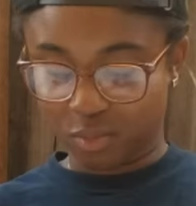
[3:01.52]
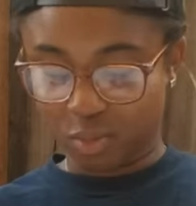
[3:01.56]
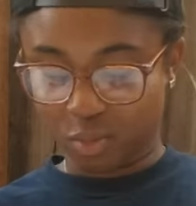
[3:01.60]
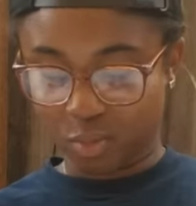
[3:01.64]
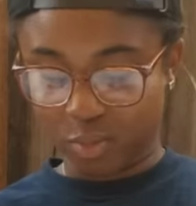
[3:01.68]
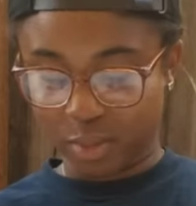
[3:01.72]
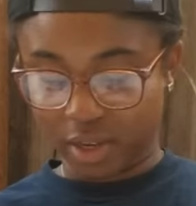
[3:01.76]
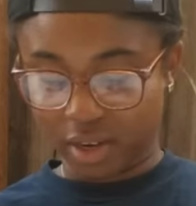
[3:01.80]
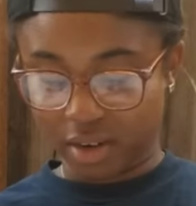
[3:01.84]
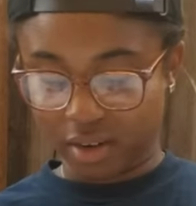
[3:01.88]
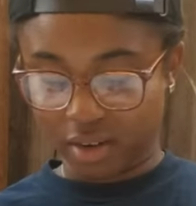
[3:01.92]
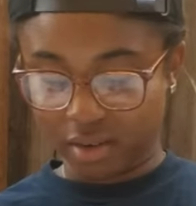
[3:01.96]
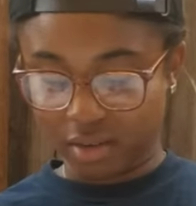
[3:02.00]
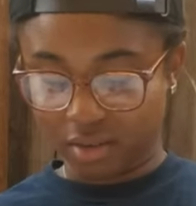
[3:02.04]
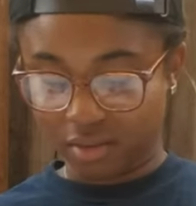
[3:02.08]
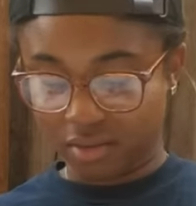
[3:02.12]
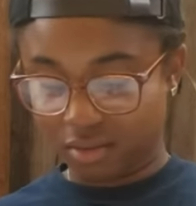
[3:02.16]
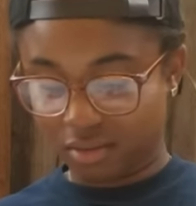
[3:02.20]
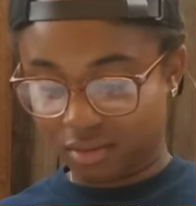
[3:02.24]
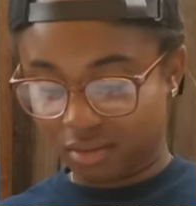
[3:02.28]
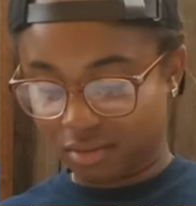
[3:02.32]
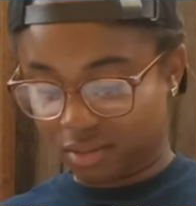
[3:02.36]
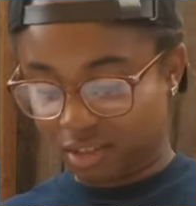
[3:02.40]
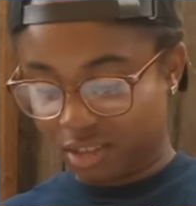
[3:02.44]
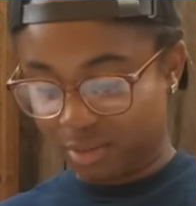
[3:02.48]
I wasn't prepared
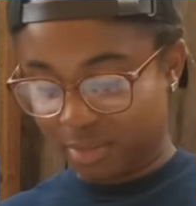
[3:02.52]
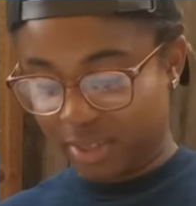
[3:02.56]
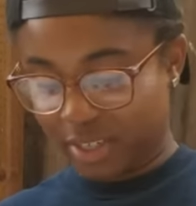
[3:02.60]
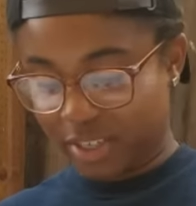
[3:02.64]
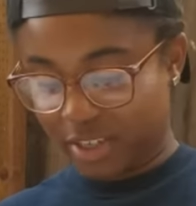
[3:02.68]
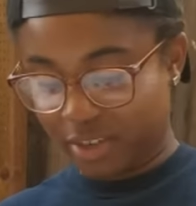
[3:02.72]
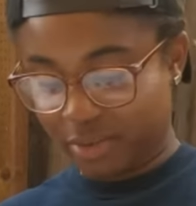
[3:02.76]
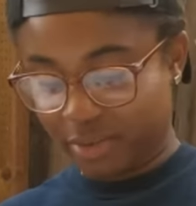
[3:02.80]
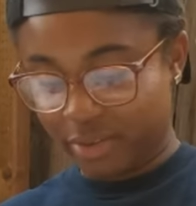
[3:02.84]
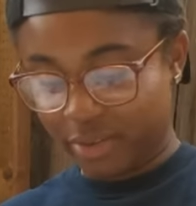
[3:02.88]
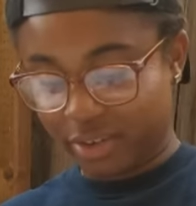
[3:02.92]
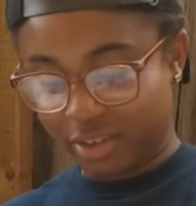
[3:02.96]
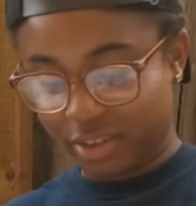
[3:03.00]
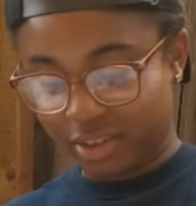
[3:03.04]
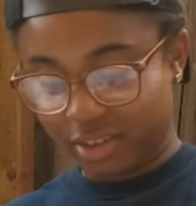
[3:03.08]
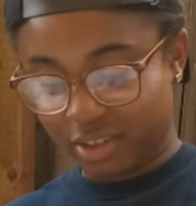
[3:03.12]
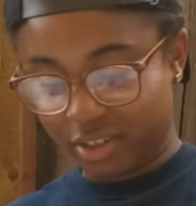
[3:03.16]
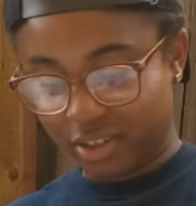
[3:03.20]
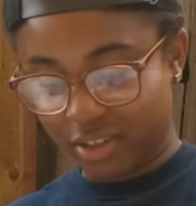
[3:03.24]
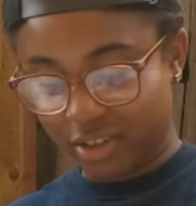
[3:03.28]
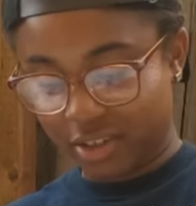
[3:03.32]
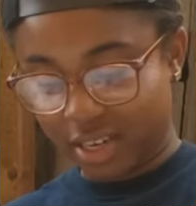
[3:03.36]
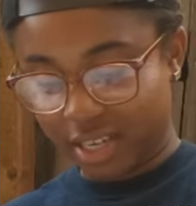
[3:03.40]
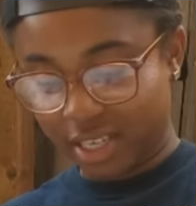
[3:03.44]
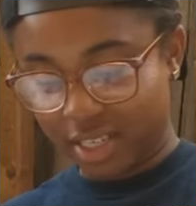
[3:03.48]
to be doing
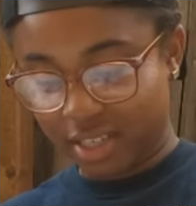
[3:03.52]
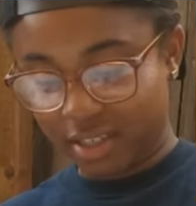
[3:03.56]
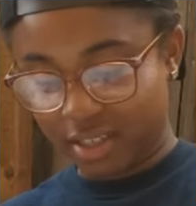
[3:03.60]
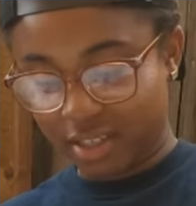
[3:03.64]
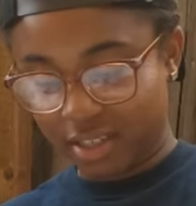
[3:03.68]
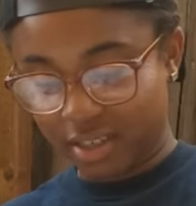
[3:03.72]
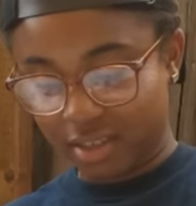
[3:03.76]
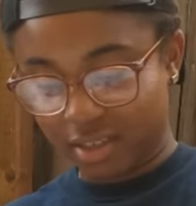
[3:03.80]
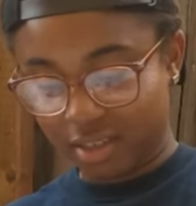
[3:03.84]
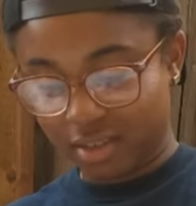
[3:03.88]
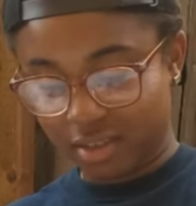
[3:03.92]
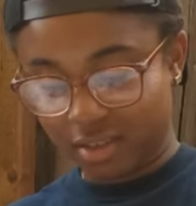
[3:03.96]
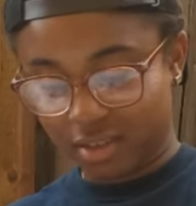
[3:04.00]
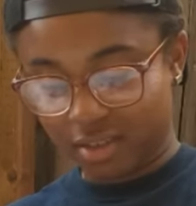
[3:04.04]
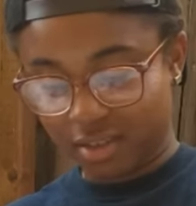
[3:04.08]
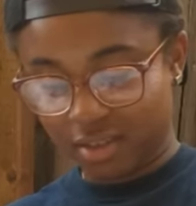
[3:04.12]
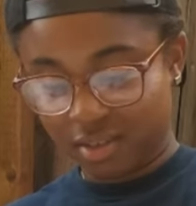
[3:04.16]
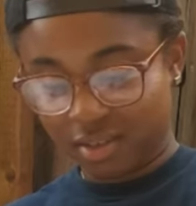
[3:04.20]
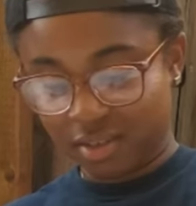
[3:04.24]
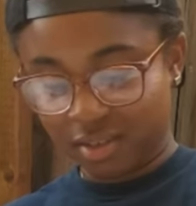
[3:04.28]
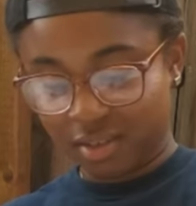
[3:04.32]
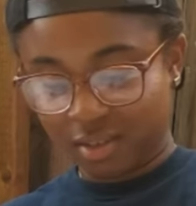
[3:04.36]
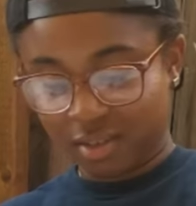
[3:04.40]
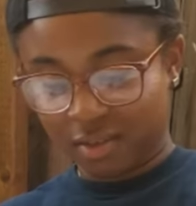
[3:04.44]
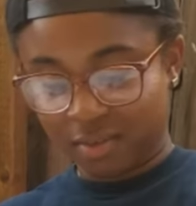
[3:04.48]
all this craziness.
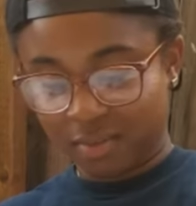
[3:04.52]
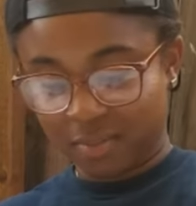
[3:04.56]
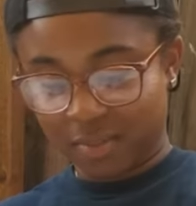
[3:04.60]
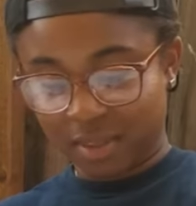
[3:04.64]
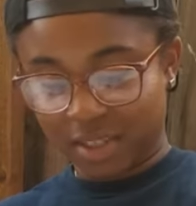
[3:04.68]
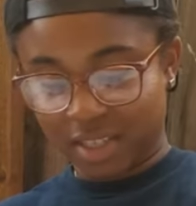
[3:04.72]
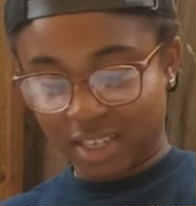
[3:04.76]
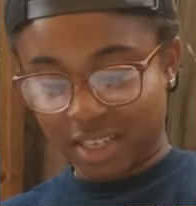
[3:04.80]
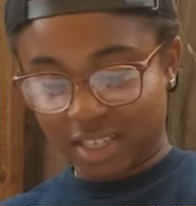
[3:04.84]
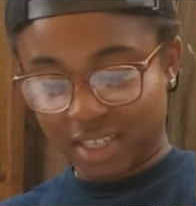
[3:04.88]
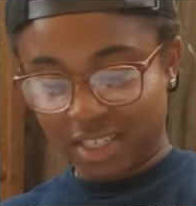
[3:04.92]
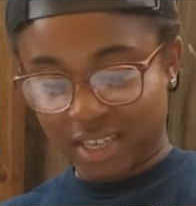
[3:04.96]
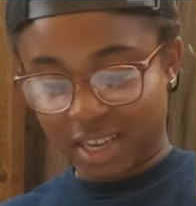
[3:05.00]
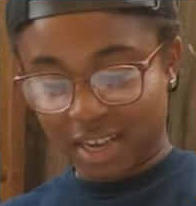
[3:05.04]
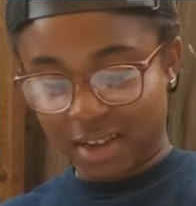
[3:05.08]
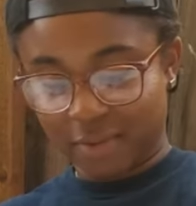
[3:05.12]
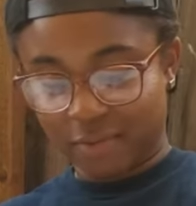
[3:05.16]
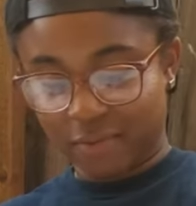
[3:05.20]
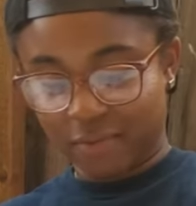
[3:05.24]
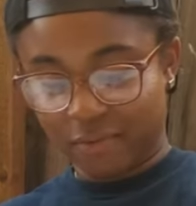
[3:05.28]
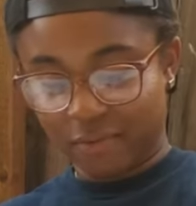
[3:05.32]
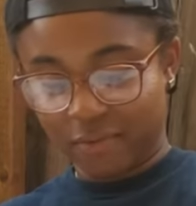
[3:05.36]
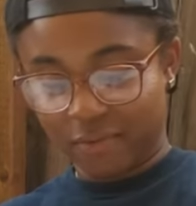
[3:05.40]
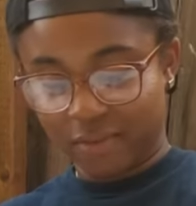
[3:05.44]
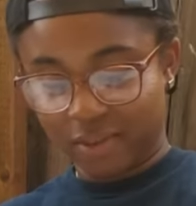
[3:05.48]
But that's
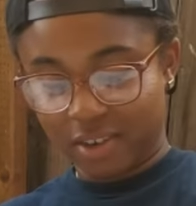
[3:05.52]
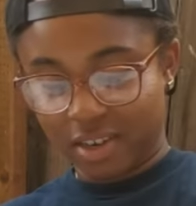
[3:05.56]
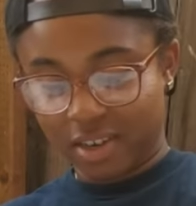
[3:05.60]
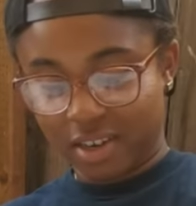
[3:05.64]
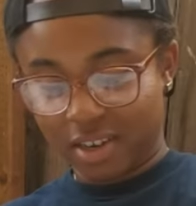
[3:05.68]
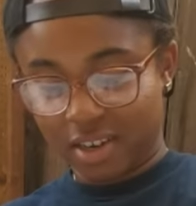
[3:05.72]
half